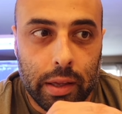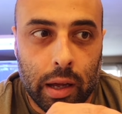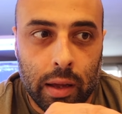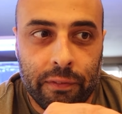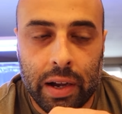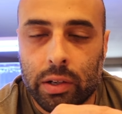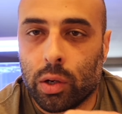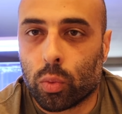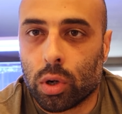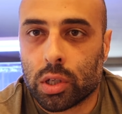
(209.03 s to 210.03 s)
I found
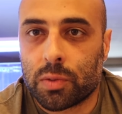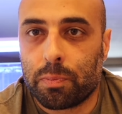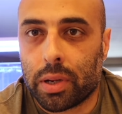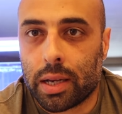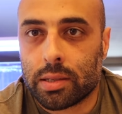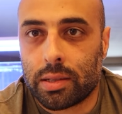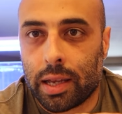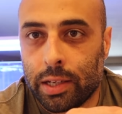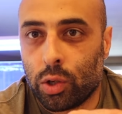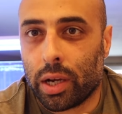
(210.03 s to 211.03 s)
it works best
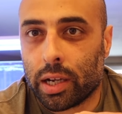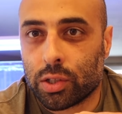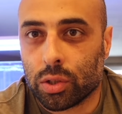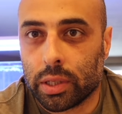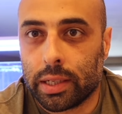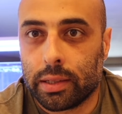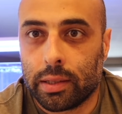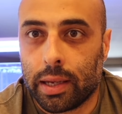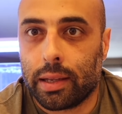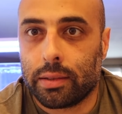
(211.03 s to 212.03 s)
and you actually
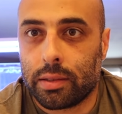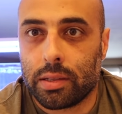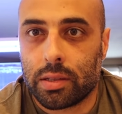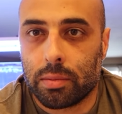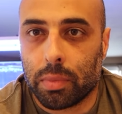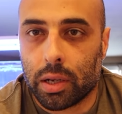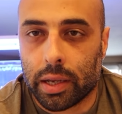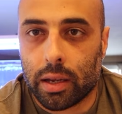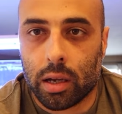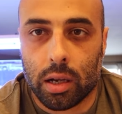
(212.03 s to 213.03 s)
get decent
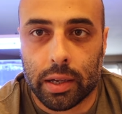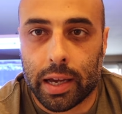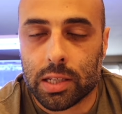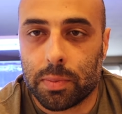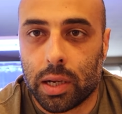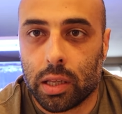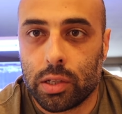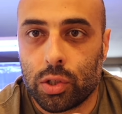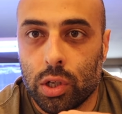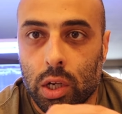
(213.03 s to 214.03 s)
gas
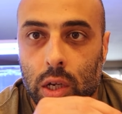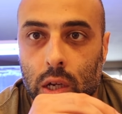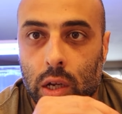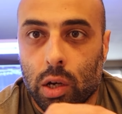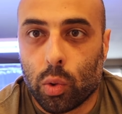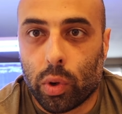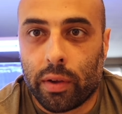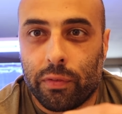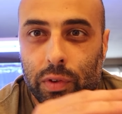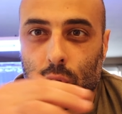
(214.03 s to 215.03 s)
mileage
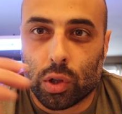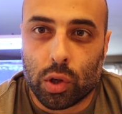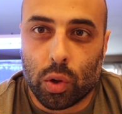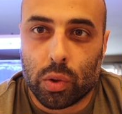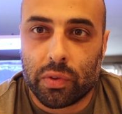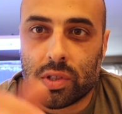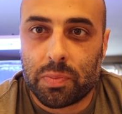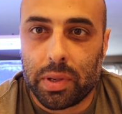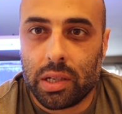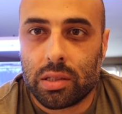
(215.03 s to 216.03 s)
if you're going
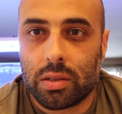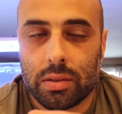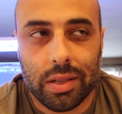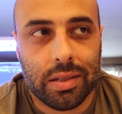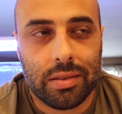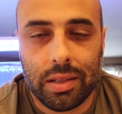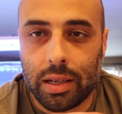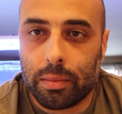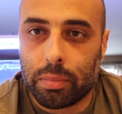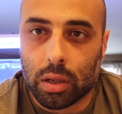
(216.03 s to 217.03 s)
speeds 60
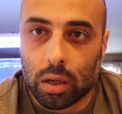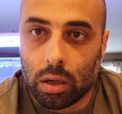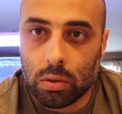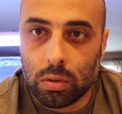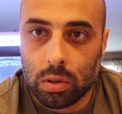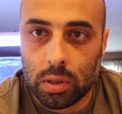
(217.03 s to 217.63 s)
and below.